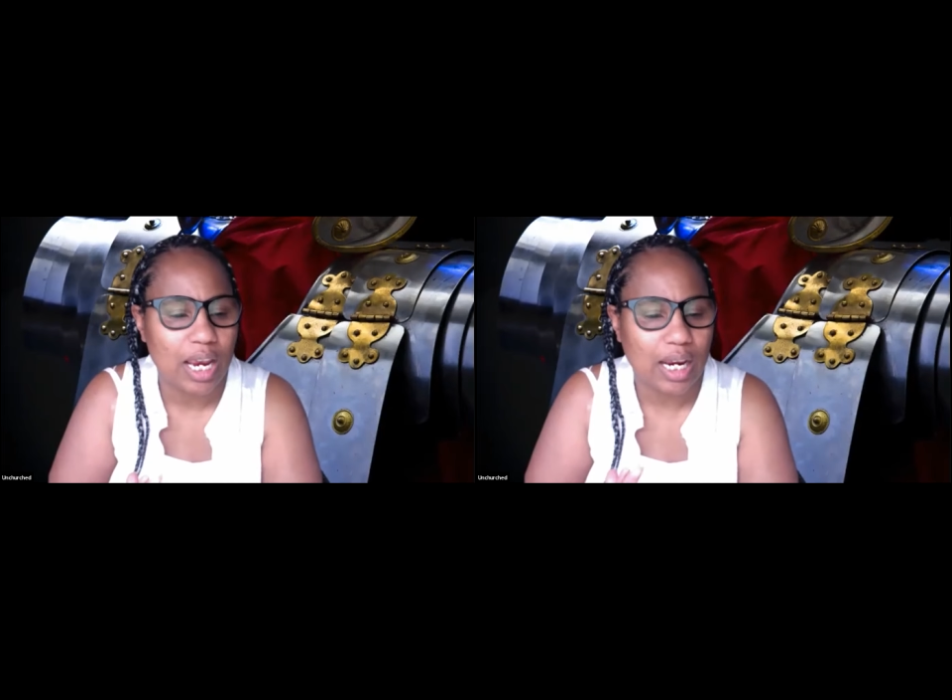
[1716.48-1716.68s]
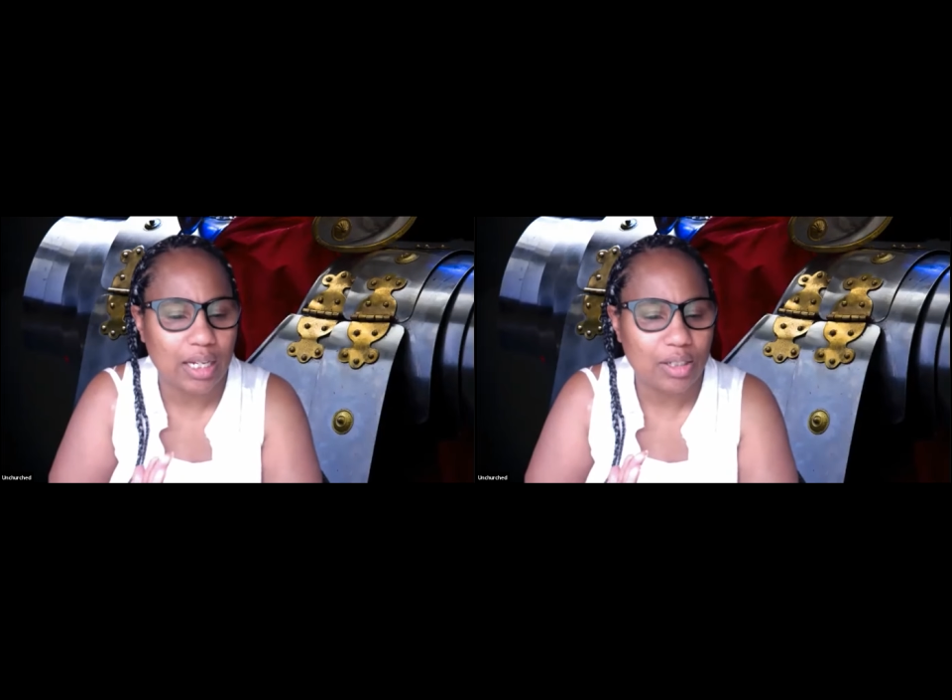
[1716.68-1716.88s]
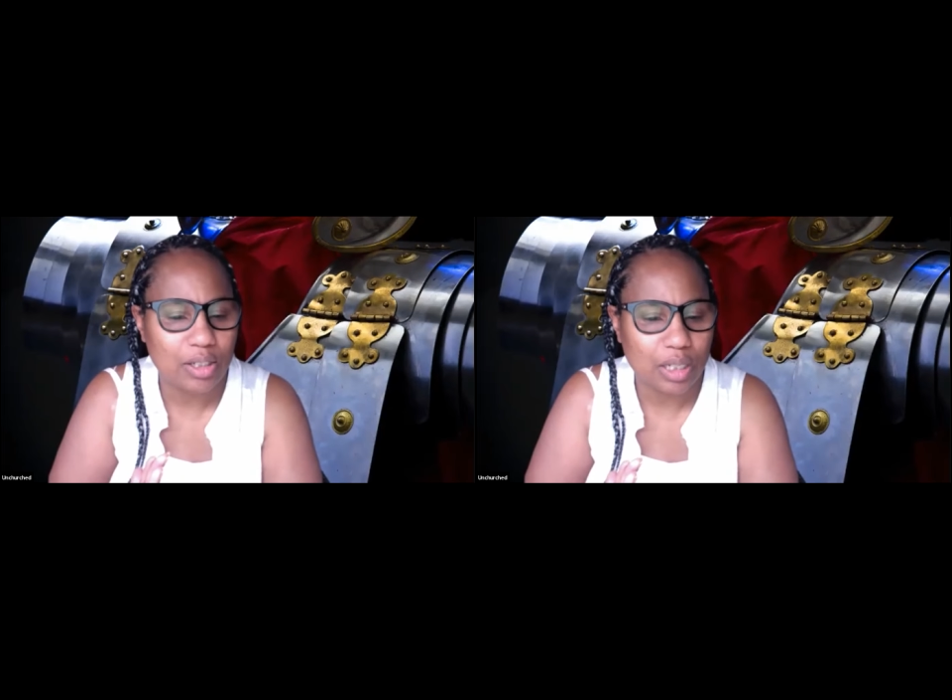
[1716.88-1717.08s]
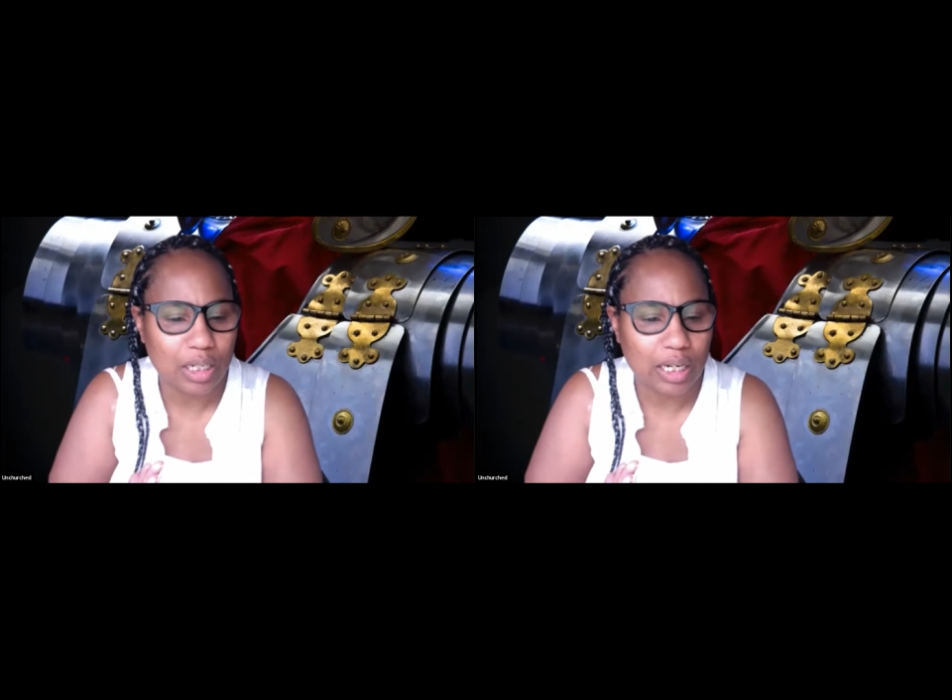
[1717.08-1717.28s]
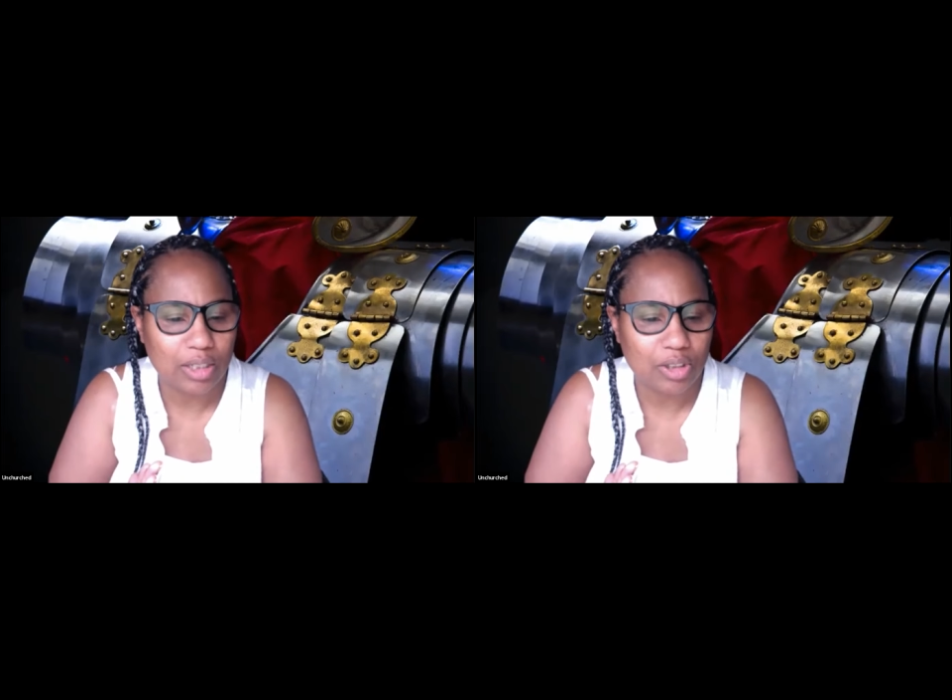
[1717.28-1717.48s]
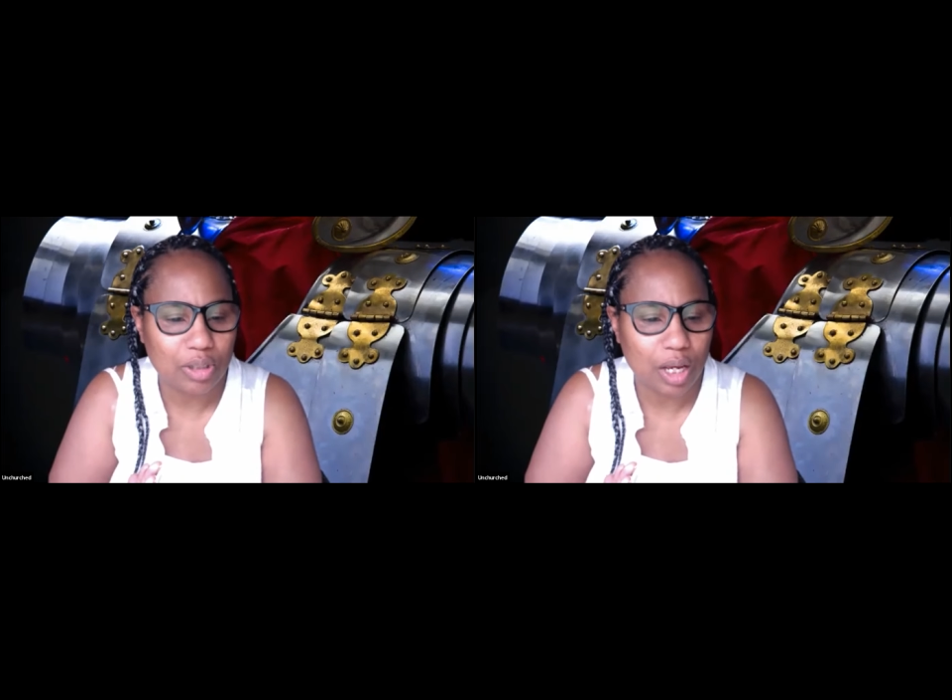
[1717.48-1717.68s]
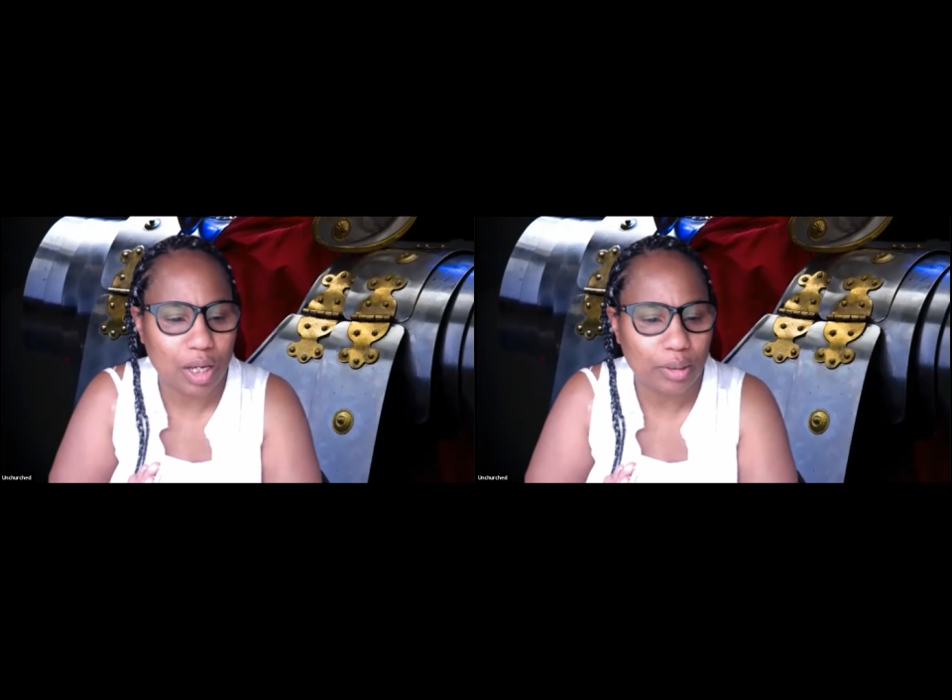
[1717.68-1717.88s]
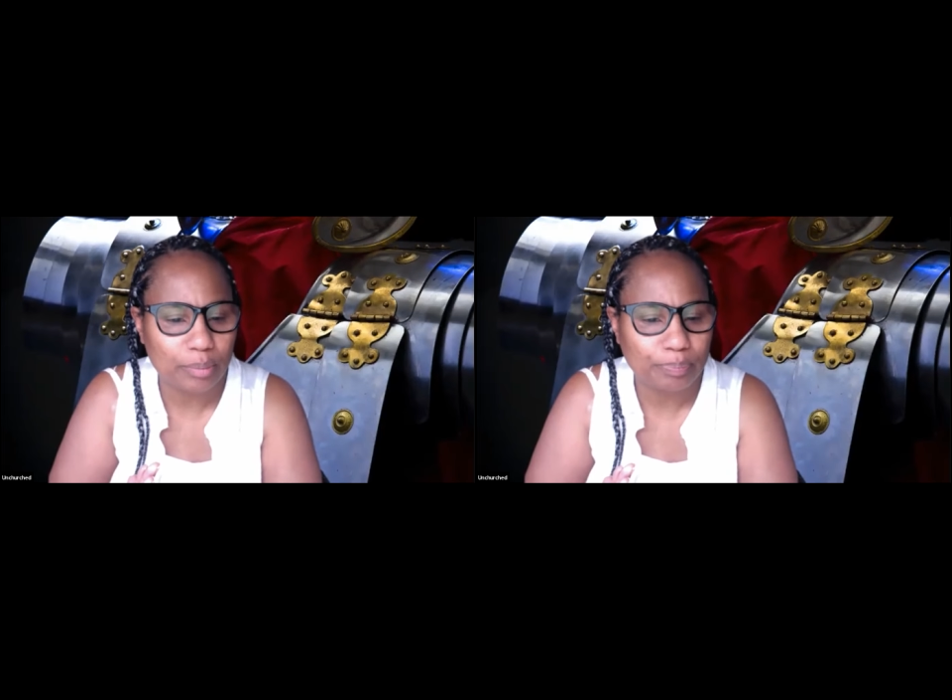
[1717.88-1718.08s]
and in
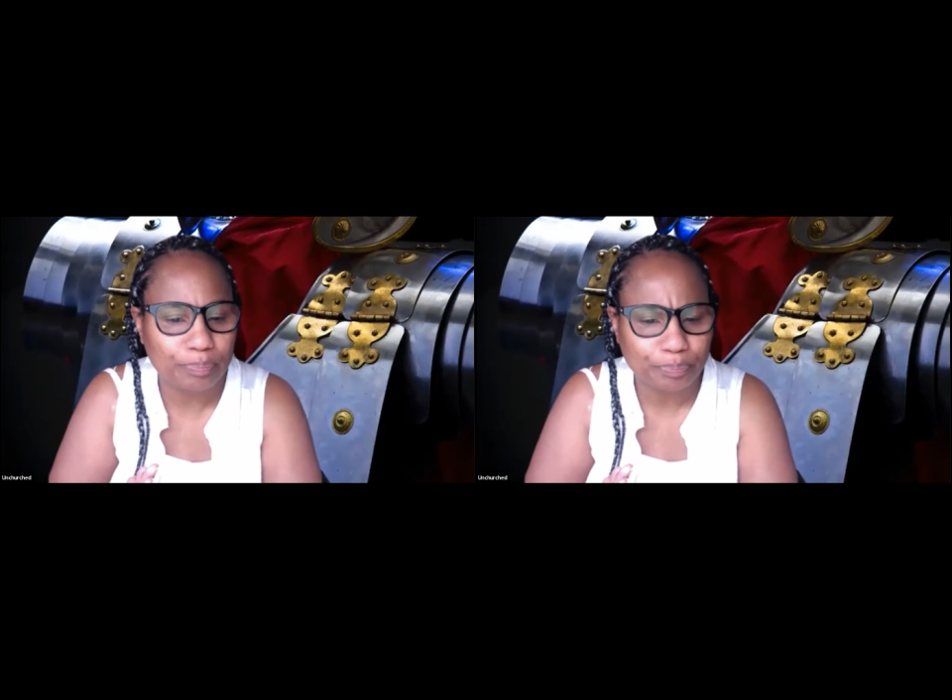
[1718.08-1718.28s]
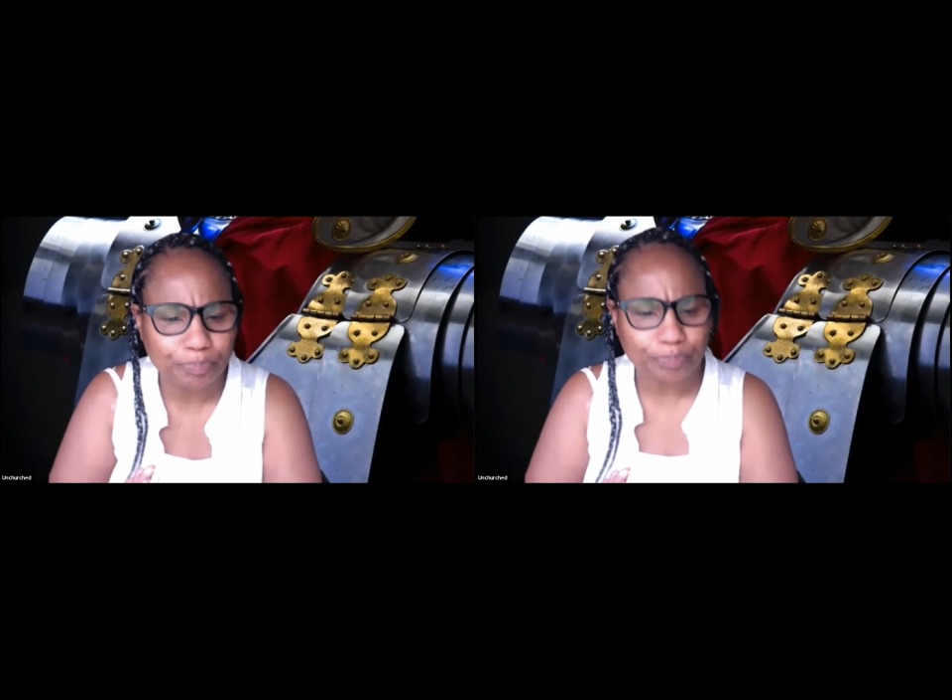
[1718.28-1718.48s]
um,